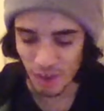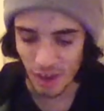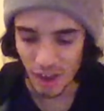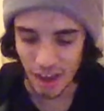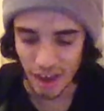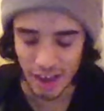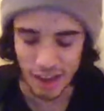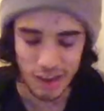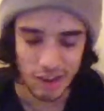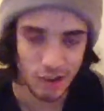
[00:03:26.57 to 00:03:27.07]

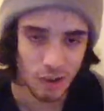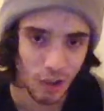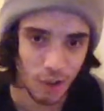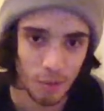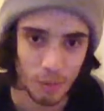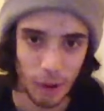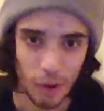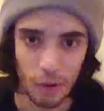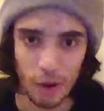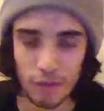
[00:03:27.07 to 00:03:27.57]
I call
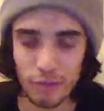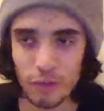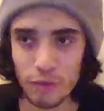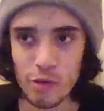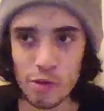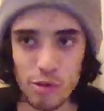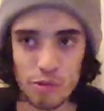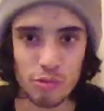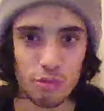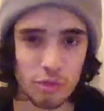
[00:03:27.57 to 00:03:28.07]
her my wife. Of
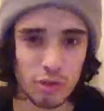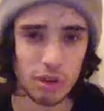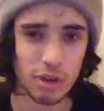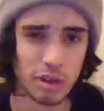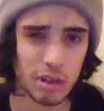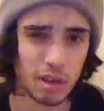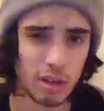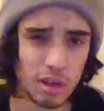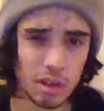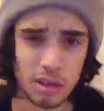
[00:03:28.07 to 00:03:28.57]
course, you
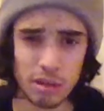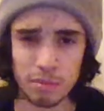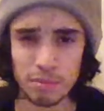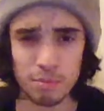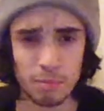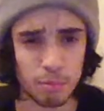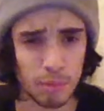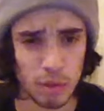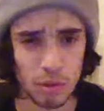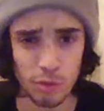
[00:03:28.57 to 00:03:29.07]
need a
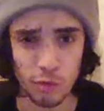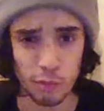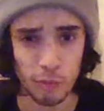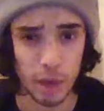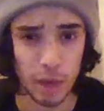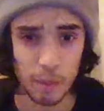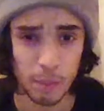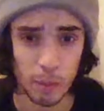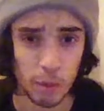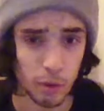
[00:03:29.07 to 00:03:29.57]
piece of
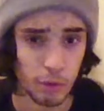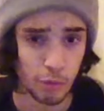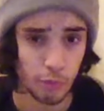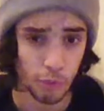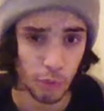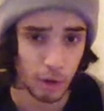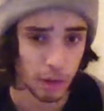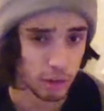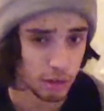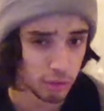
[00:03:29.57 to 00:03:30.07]
paper and a
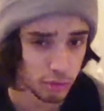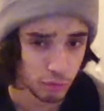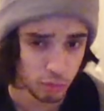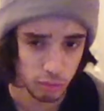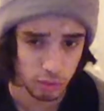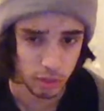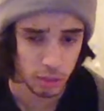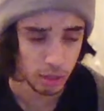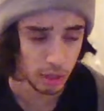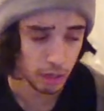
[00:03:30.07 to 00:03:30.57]
ring to
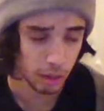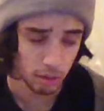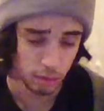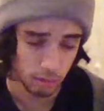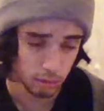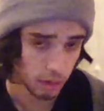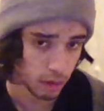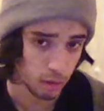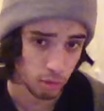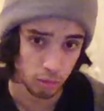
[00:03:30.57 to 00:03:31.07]
declare it,
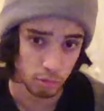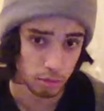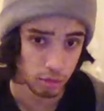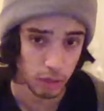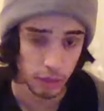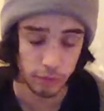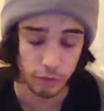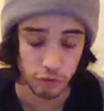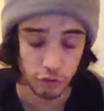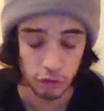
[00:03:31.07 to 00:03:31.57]
and I don't
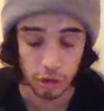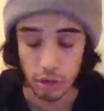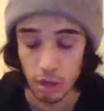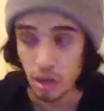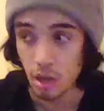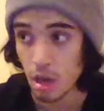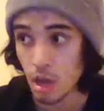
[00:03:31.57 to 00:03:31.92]
give a shit.